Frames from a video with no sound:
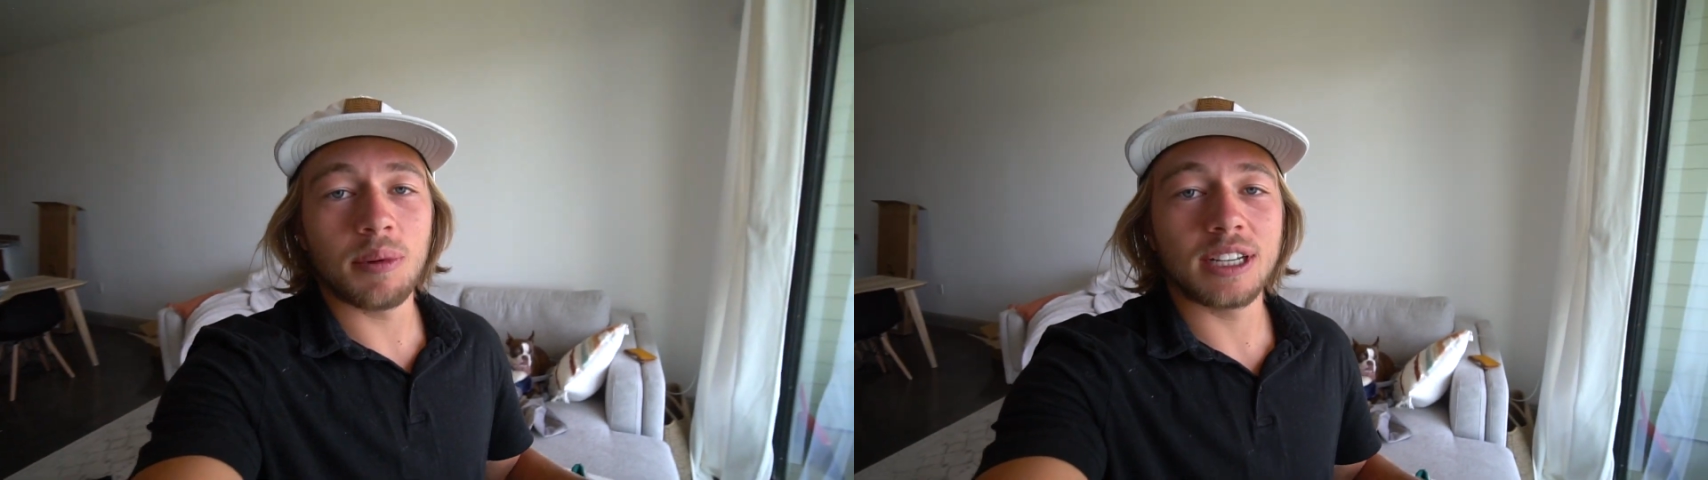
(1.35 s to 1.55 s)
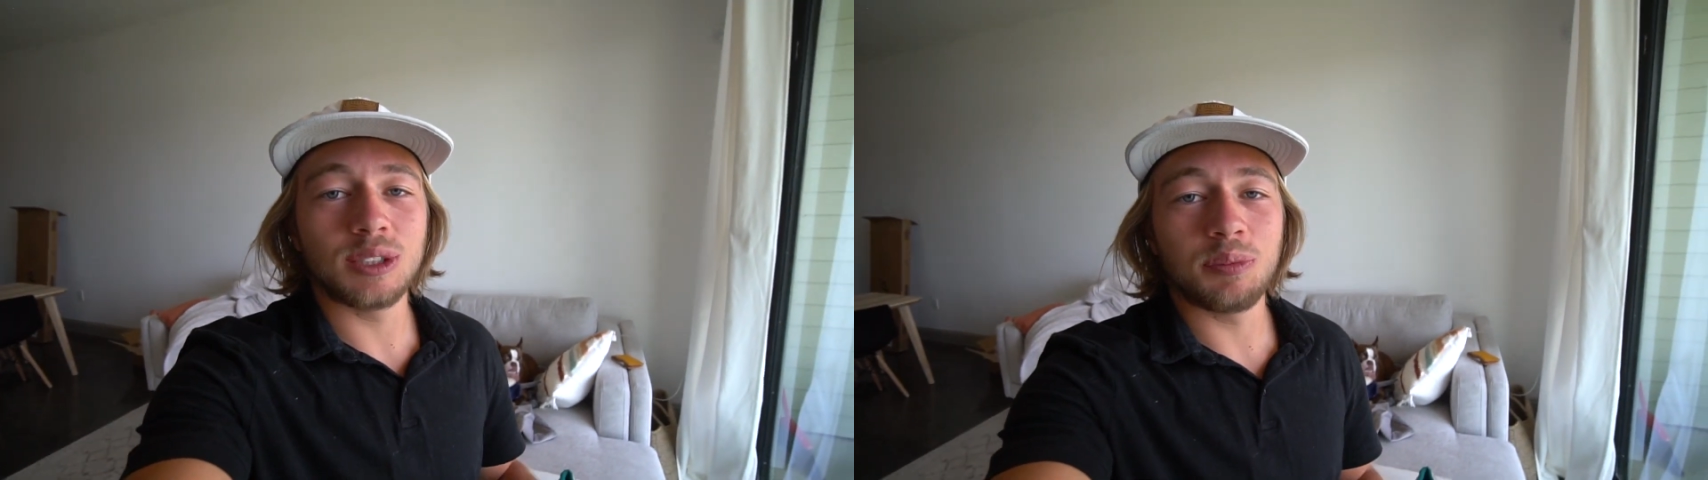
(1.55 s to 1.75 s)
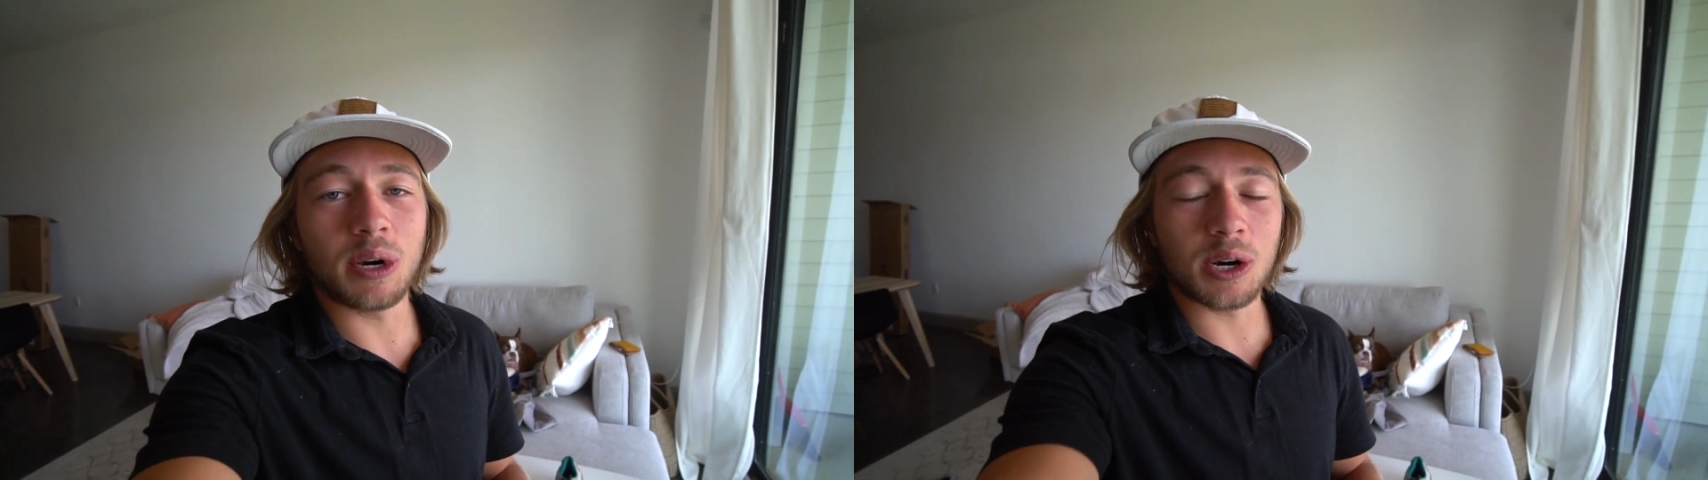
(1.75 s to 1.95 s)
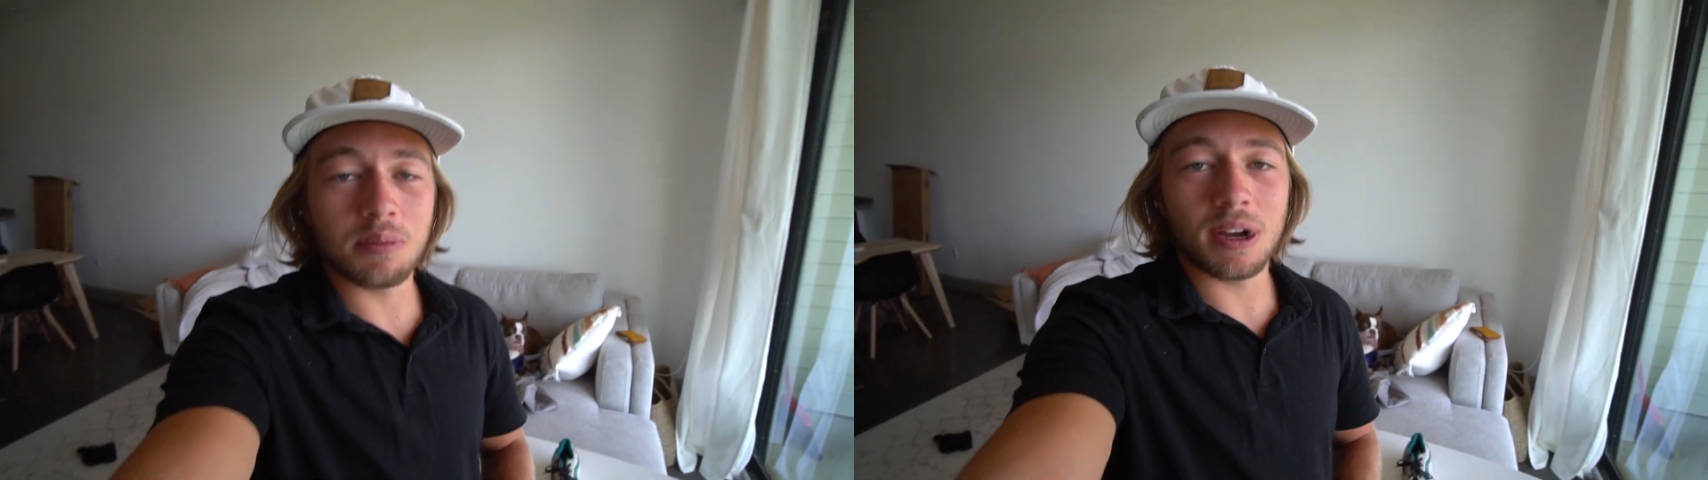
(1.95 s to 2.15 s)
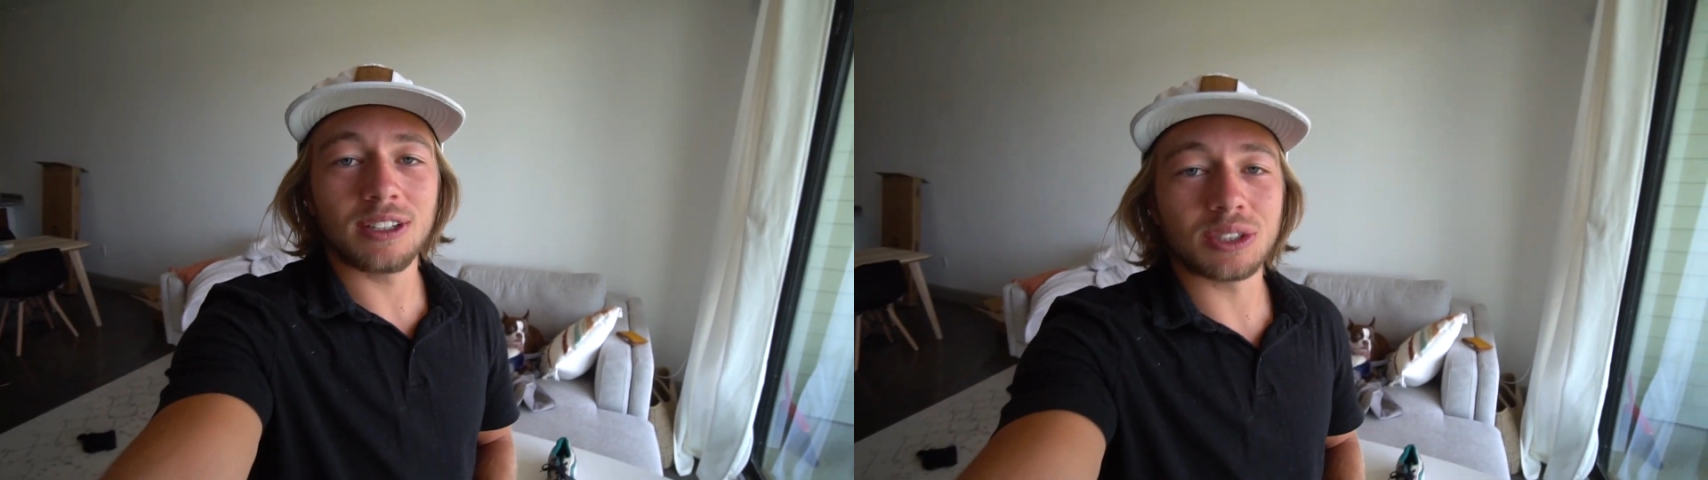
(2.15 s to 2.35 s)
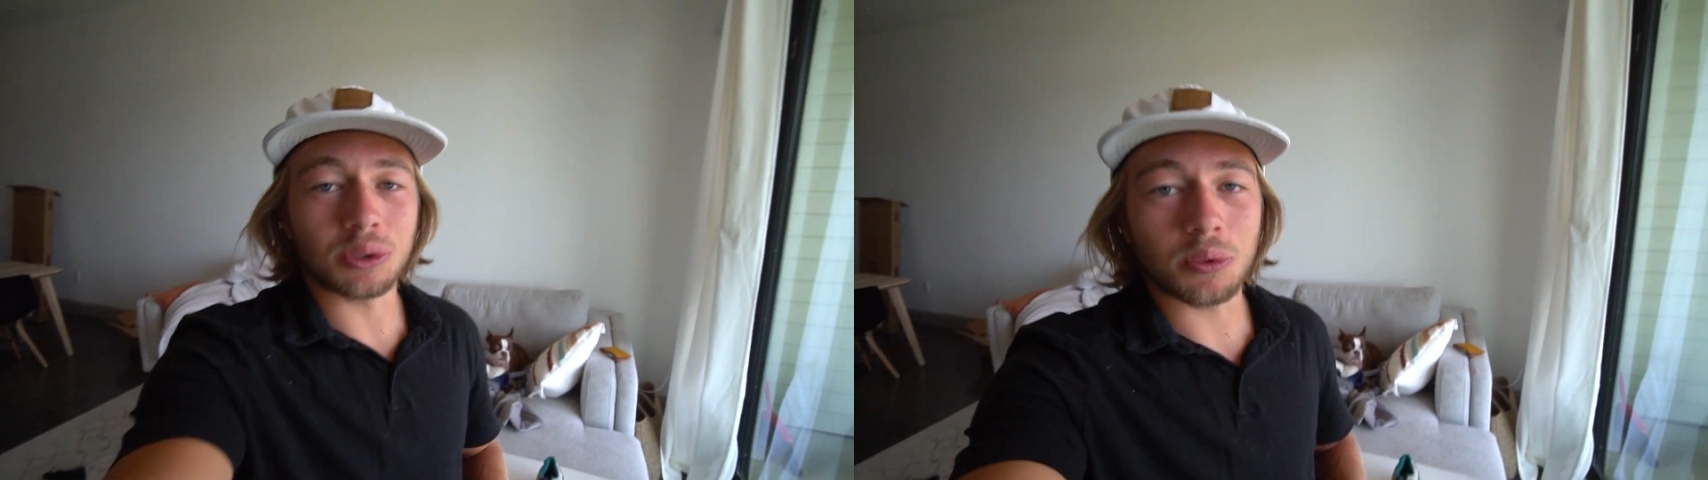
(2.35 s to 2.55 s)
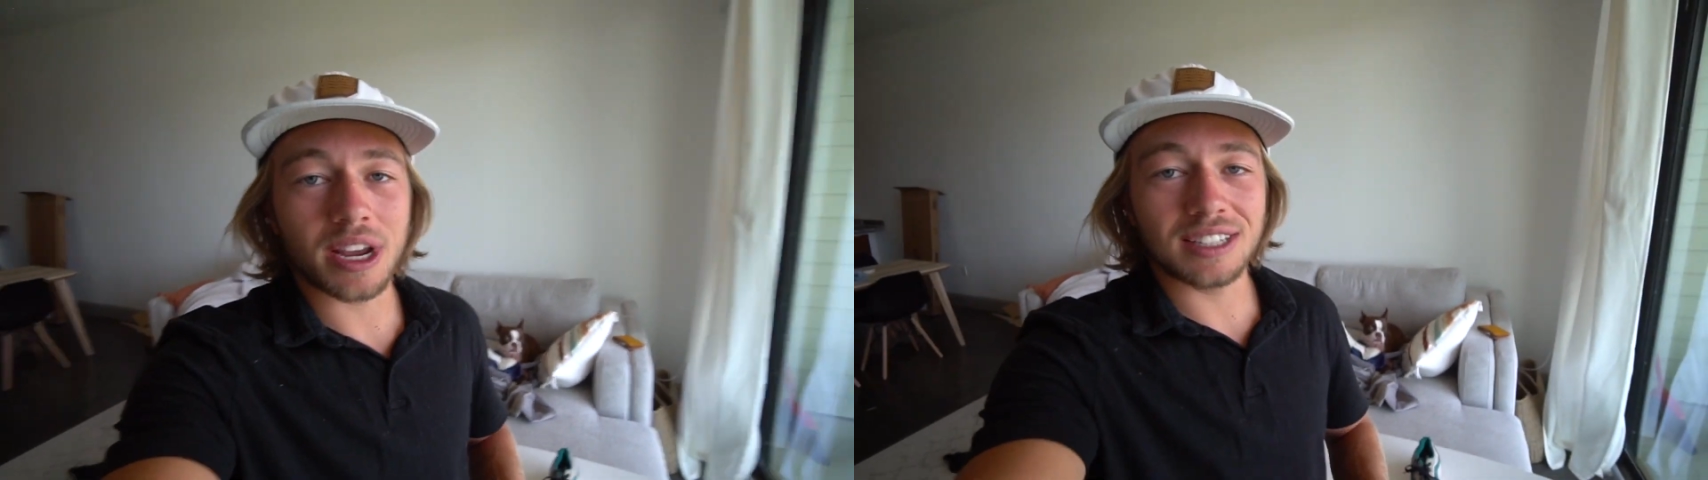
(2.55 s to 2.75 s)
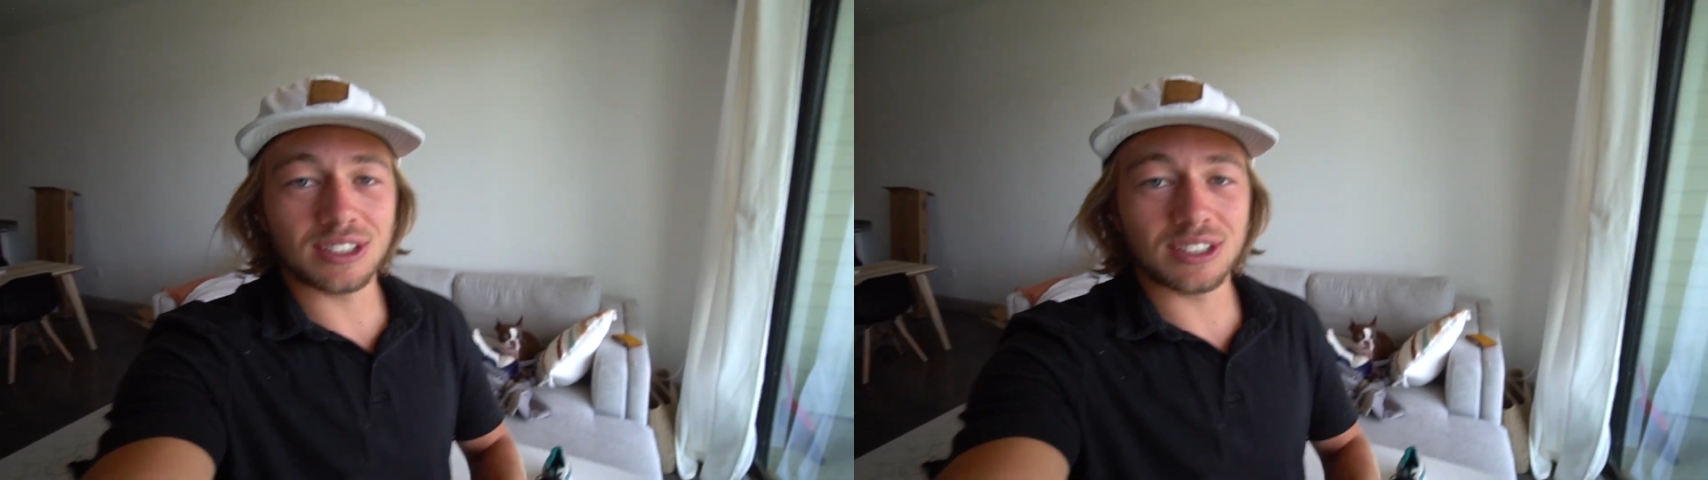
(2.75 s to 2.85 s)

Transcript: experimental wake